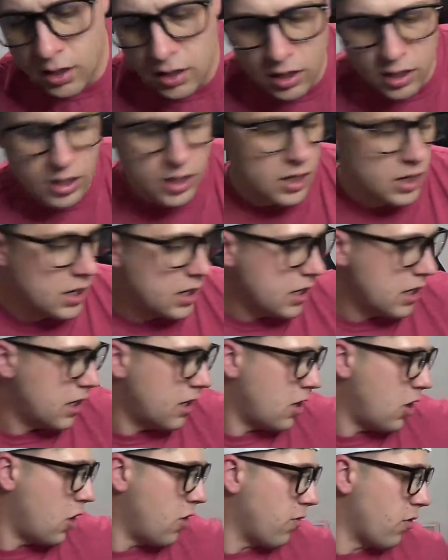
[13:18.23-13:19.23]

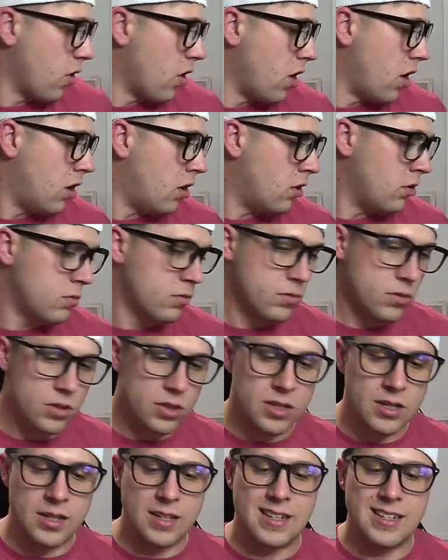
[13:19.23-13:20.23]
Uh, overall,
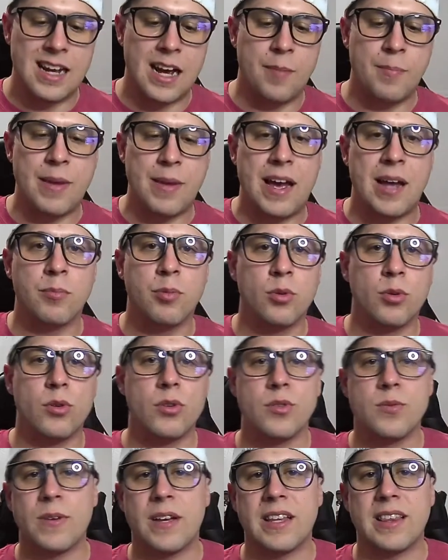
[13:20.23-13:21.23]
not bad
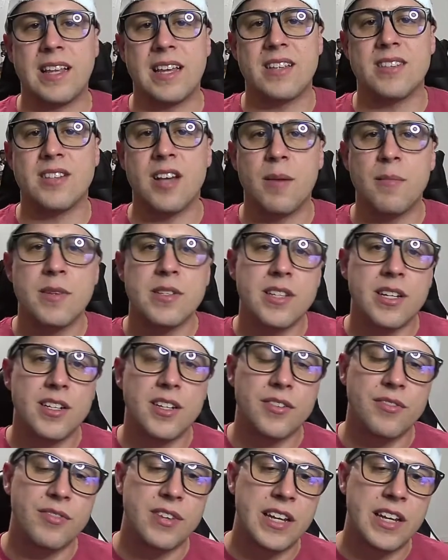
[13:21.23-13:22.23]
pulls. We got that
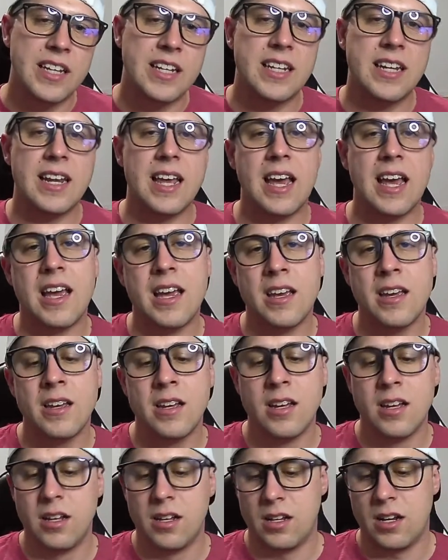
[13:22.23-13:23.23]
Zamazenta V today.
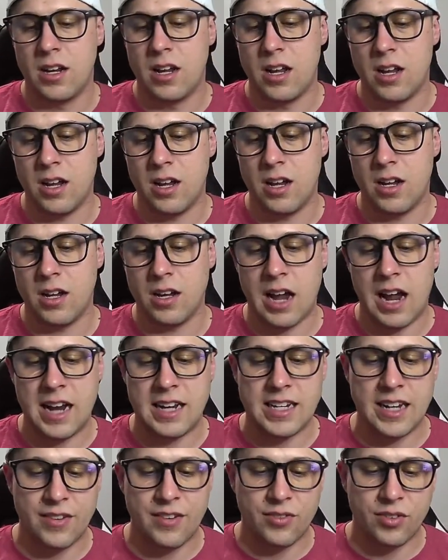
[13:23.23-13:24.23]
Uh, I
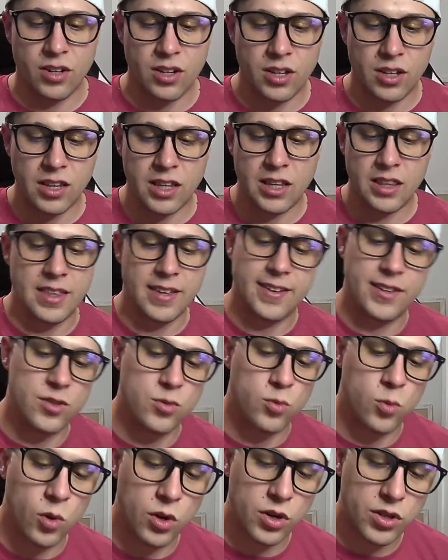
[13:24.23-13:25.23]
definitely think
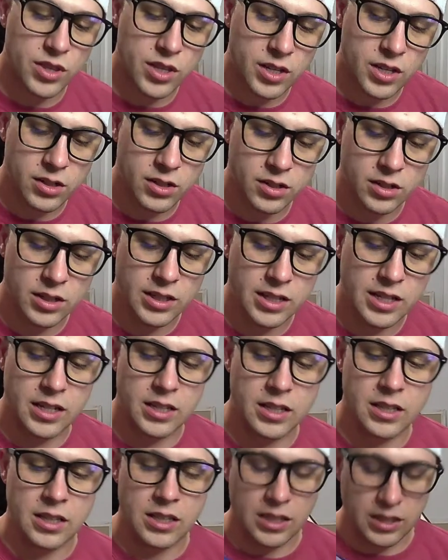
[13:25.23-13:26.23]
it's worth it
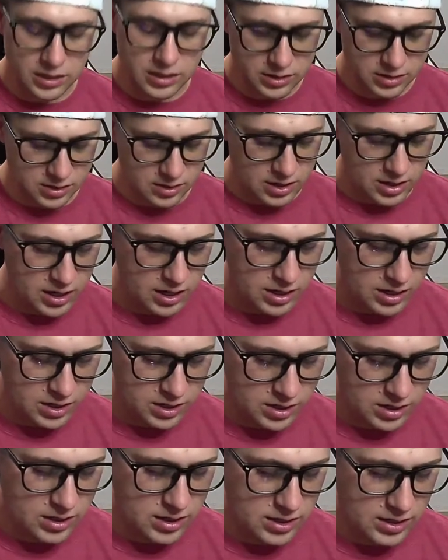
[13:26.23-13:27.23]
getting these, uh,
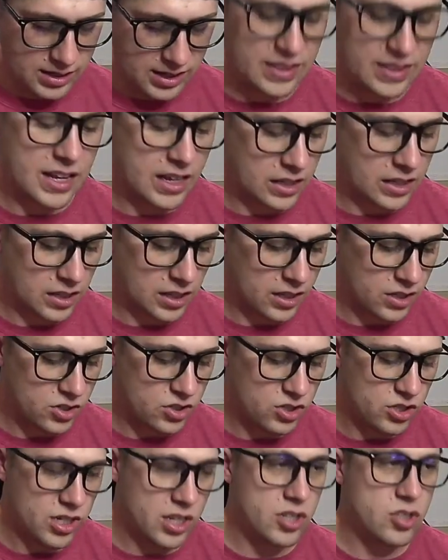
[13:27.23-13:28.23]
getting that
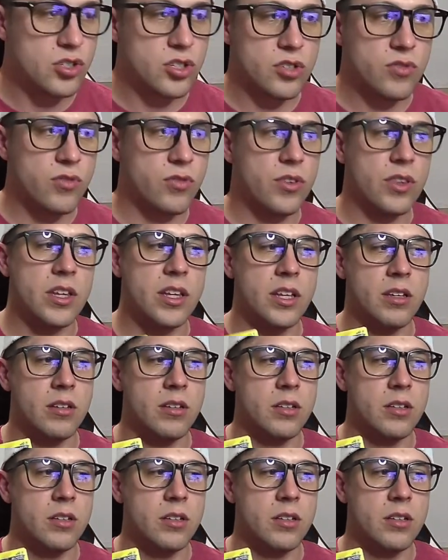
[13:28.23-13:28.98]
collector's chest just for the